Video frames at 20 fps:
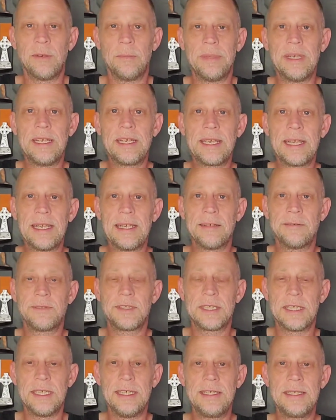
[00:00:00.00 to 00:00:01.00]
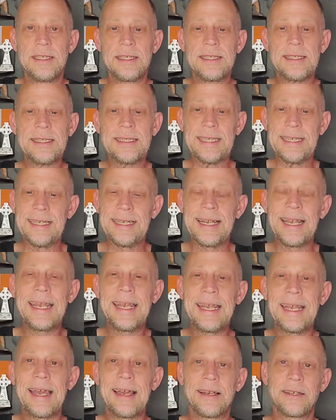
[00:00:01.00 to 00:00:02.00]
BKFC
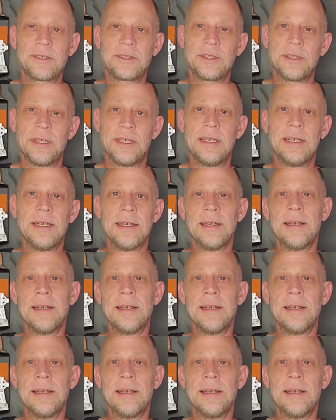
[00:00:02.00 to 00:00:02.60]
today, actually.